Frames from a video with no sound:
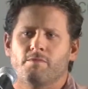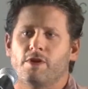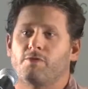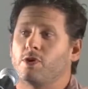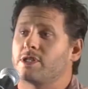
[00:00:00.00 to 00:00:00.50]

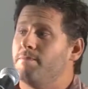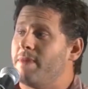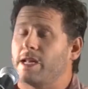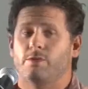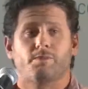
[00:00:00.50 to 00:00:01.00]
But of course, the
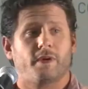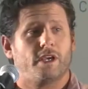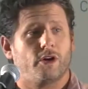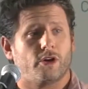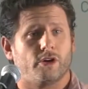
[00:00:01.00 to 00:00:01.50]
money was
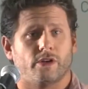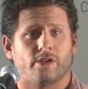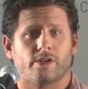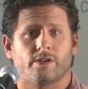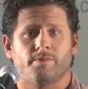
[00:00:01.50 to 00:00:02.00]
being
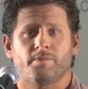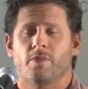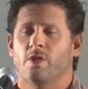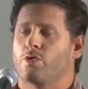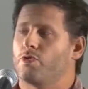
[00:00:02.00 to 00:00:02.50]
earned
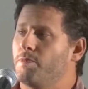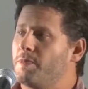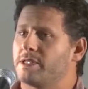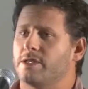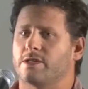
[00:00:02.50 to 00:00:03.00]
through
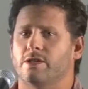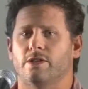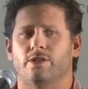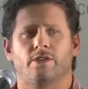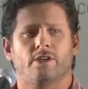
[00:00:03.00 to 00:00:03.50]

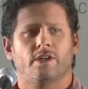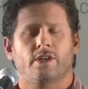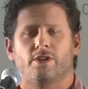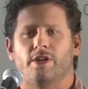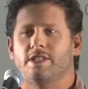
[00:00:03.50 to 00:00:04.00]
businesses
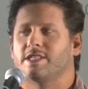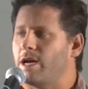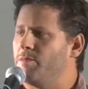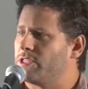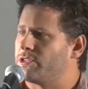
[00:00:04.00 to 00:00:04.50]
that, in
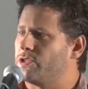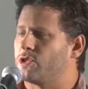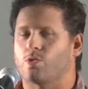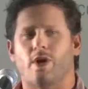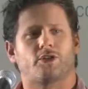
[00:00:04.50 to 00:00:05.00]
some
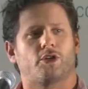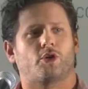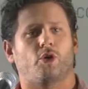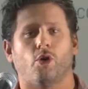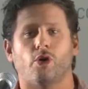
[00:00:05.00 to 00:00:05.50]
instances, were actually
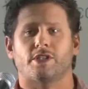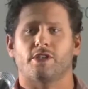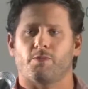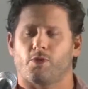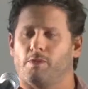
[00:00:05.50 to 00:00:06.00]

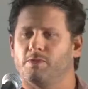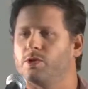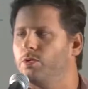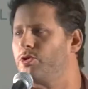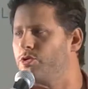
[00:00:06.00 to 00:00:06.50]
causing the problems
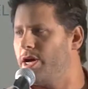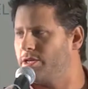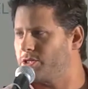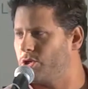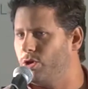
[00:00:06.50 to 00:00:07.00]
that we were trying
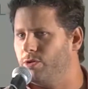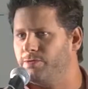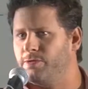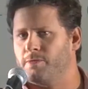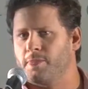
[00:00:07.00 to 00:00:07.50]
to
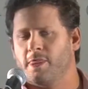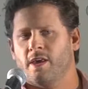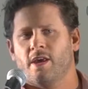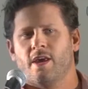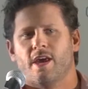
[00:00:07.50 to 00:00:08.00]
solve.
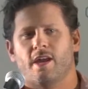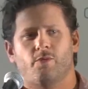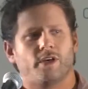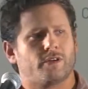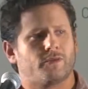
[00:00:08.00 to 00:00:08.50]
And
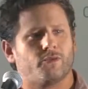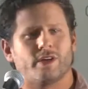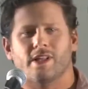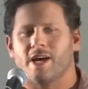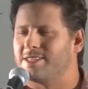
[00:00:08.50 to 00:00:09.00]
we
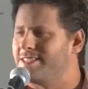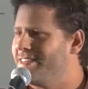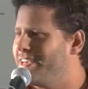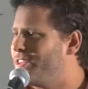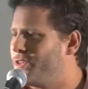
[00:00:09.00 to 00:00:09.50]
realized in
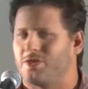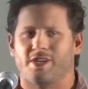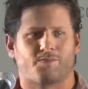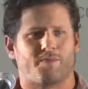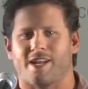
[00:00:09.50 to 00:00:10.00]
the end that
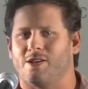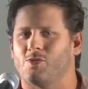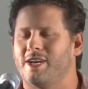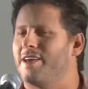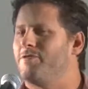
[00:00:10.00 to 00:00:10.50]
this battle
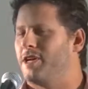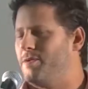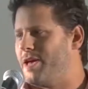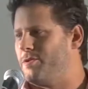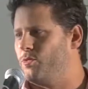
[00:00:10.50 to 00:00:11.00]
we're never going
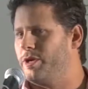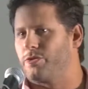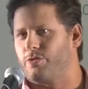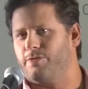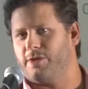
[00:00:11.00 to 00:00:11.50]
to be able to win
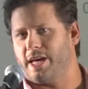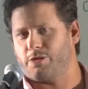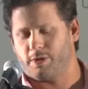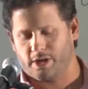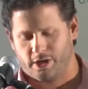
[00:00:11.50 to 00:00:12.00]
through
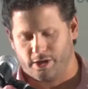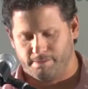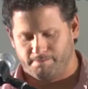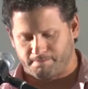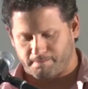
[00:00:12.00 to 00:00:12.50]
philanthropy alone.